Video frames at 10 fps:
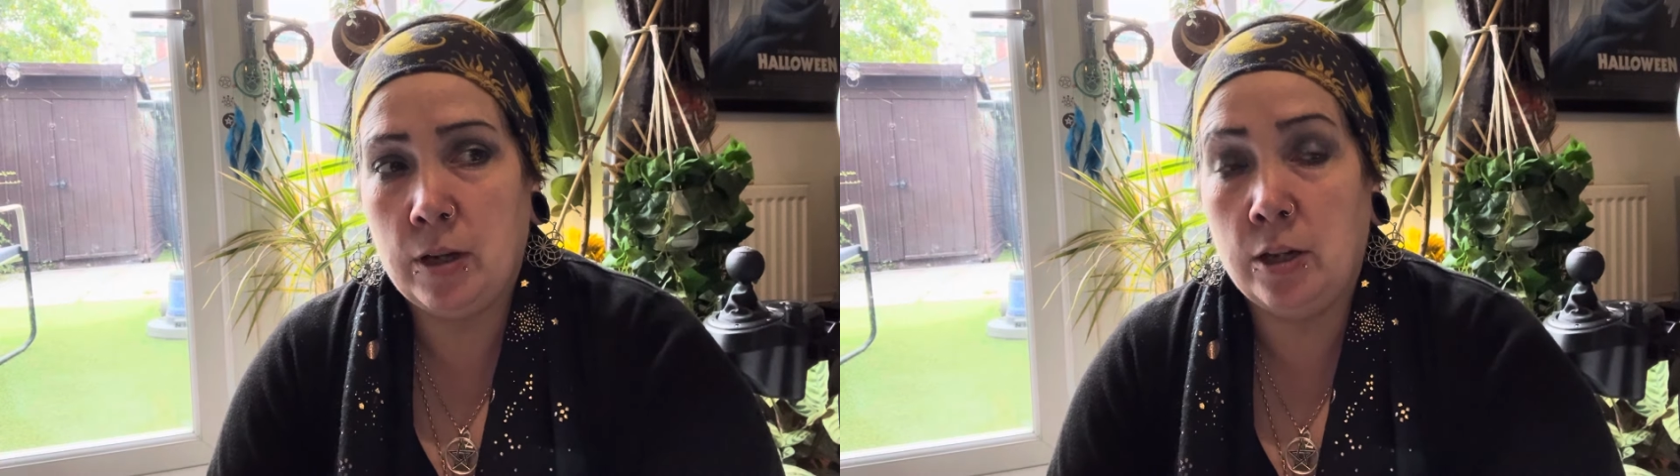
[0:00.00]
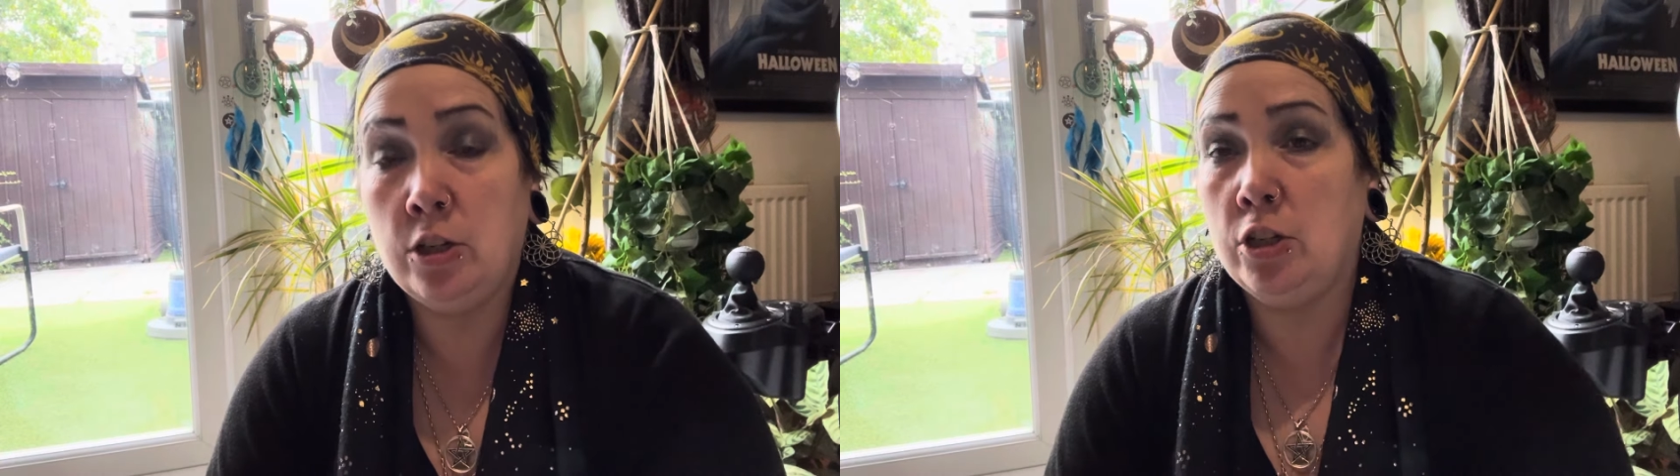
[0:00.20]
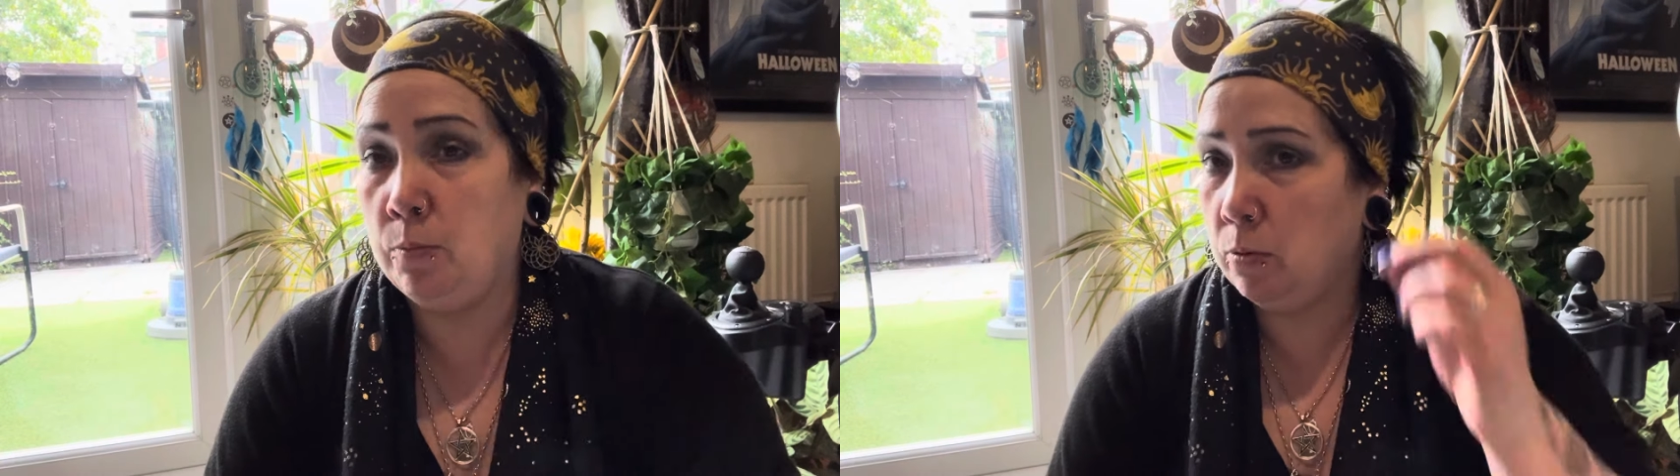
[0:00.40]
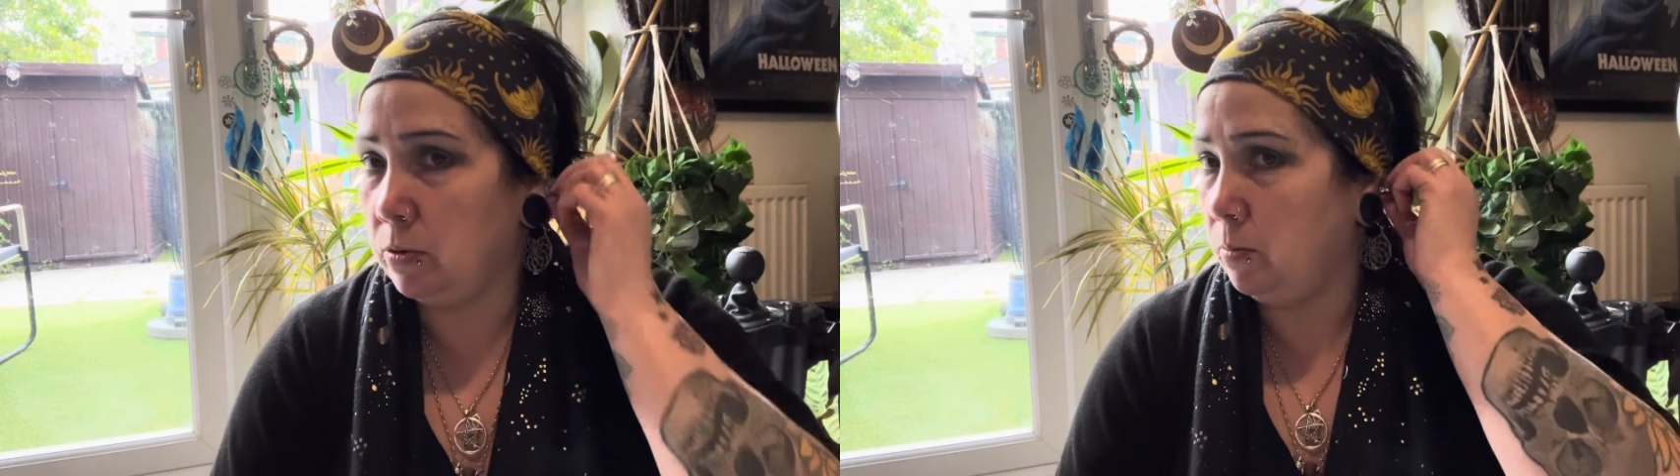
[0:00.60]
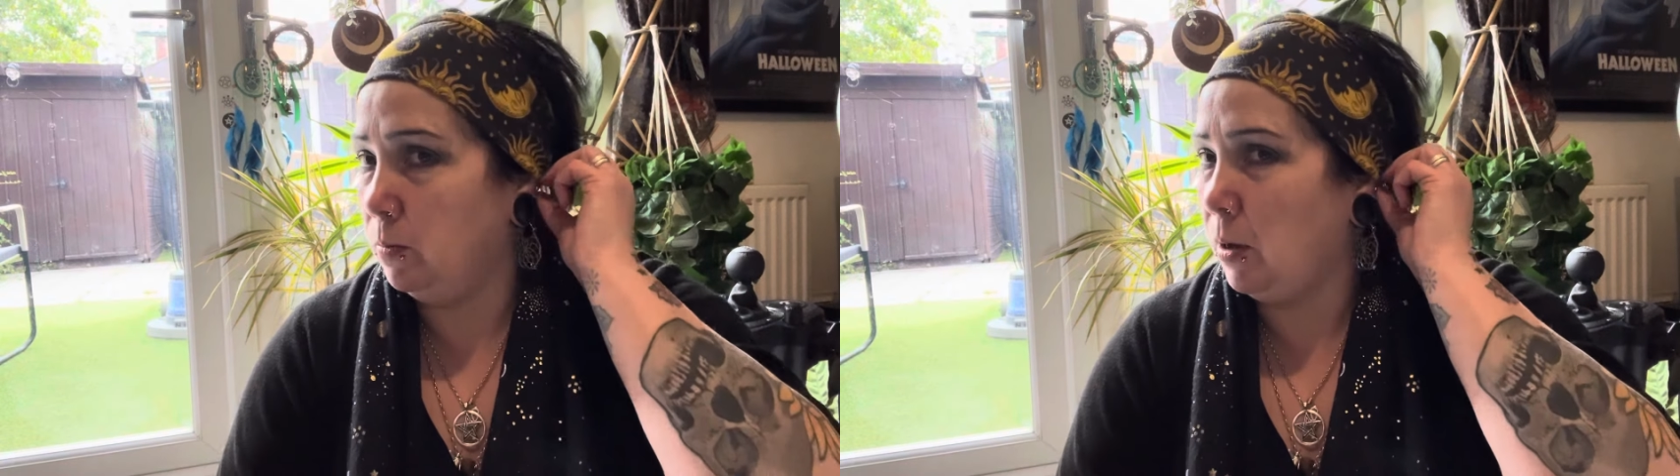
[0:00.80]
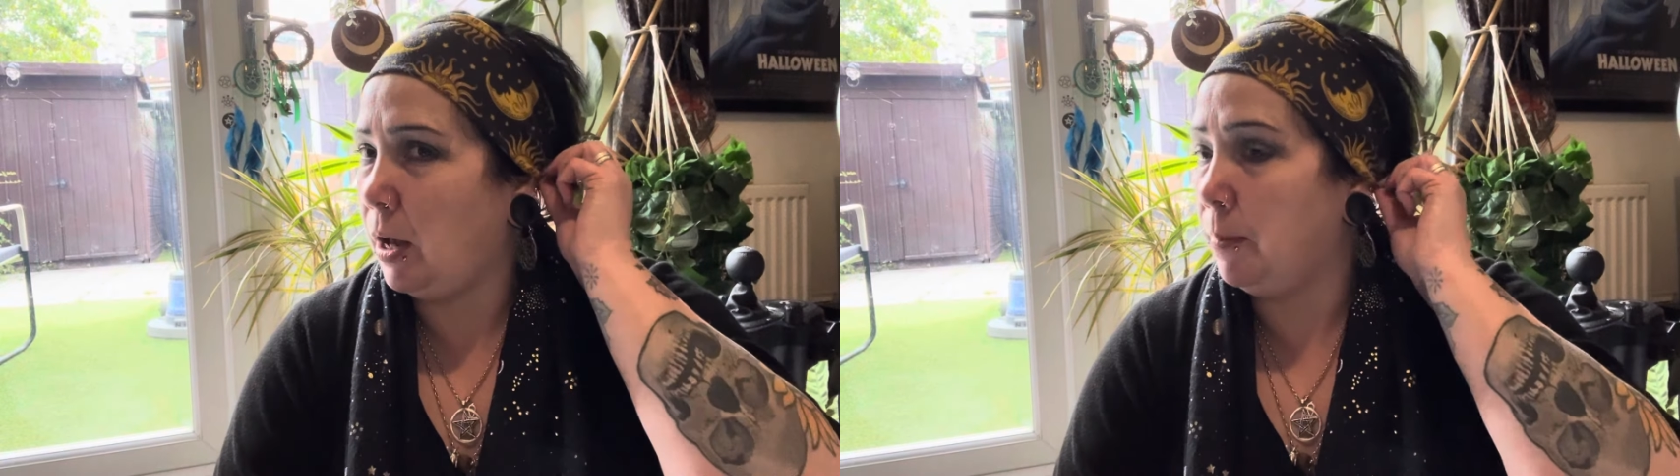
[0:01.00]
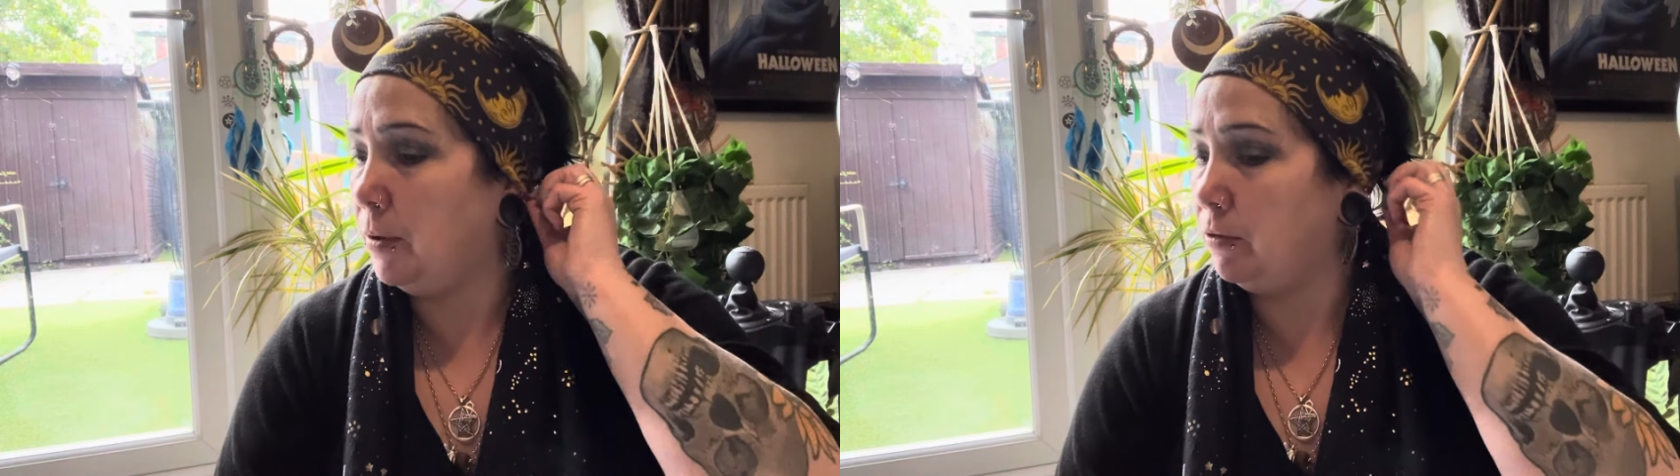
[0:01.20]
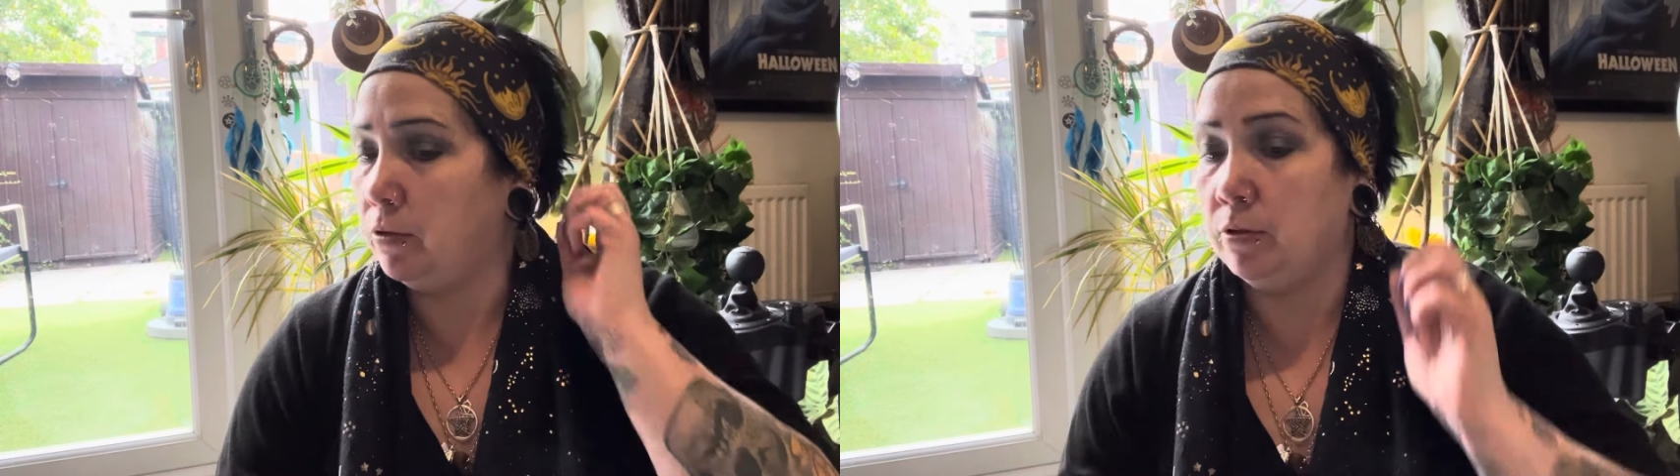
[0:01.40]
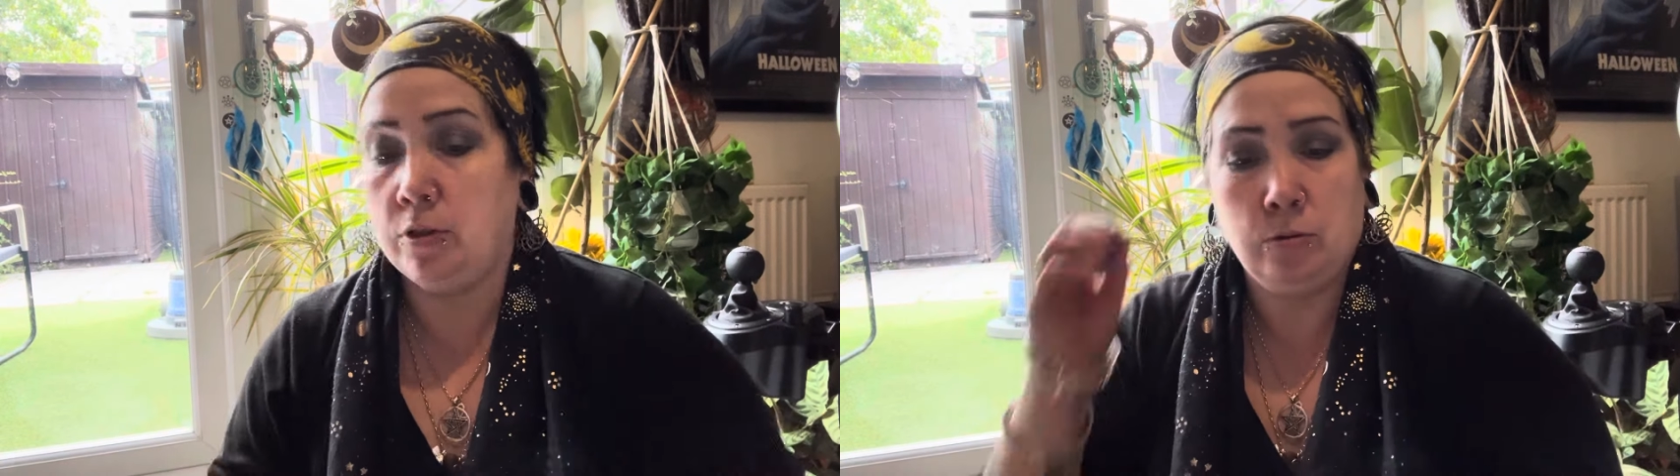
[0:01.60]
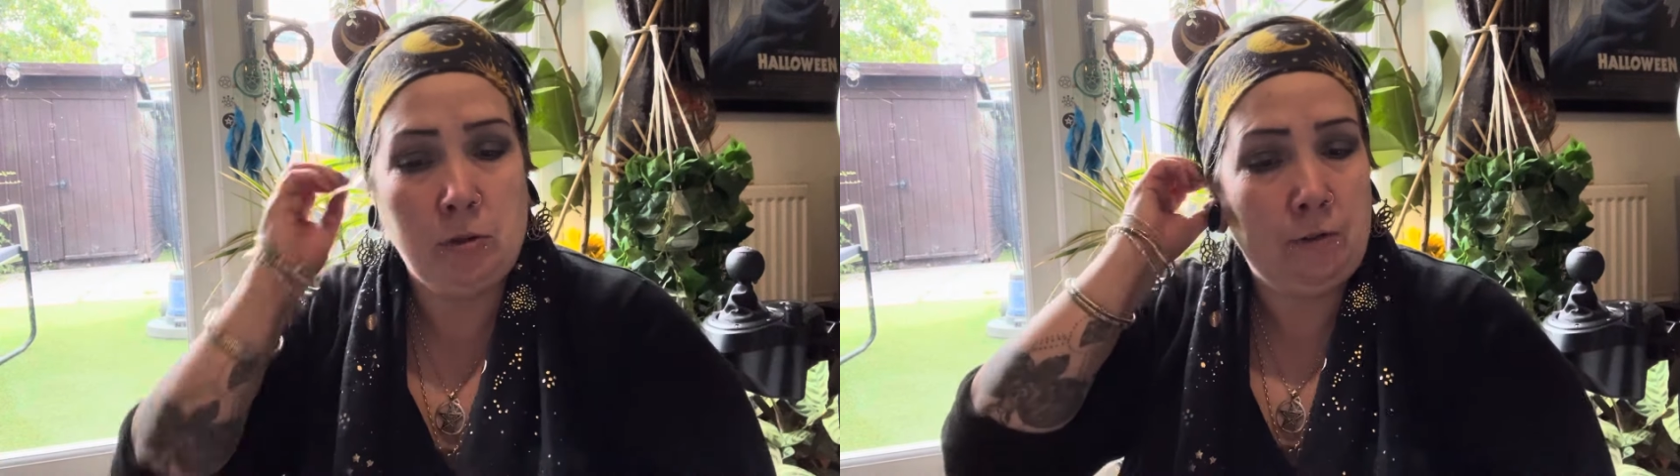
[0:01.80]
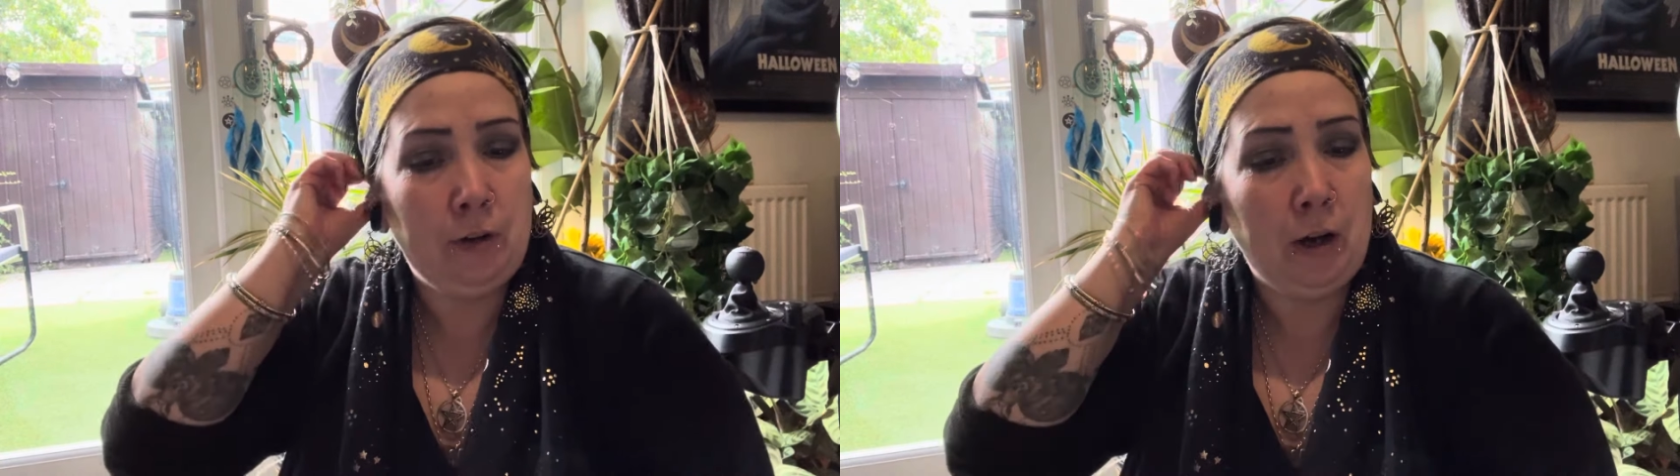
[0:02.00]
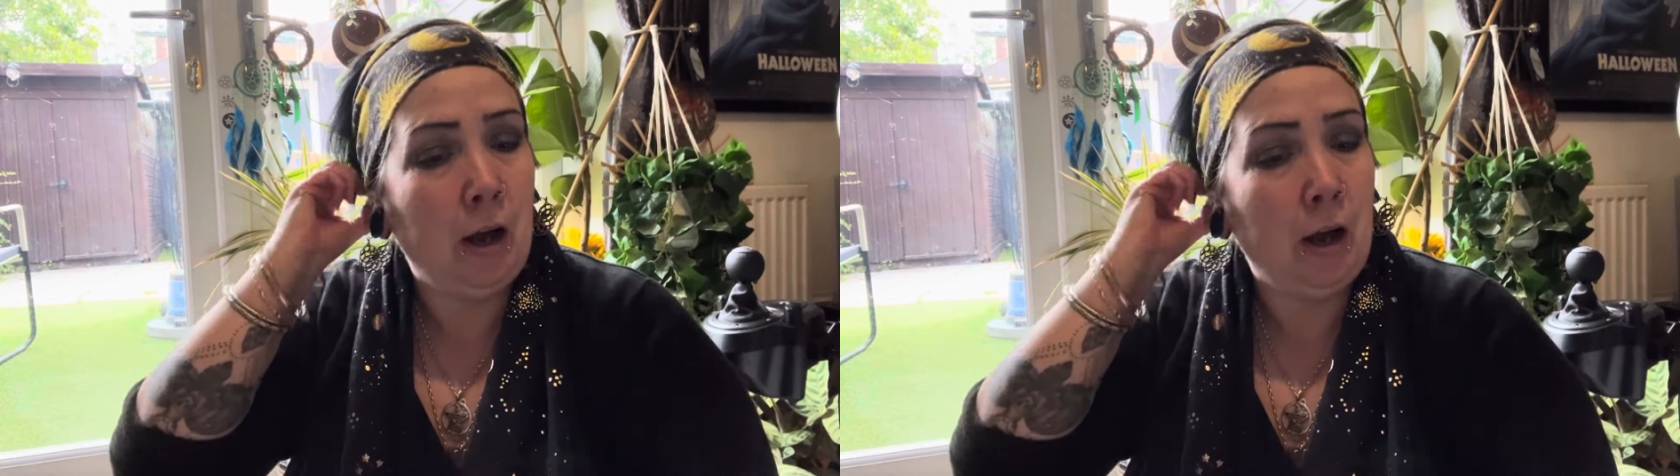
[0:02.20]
and she bought a couple of crystals, I think.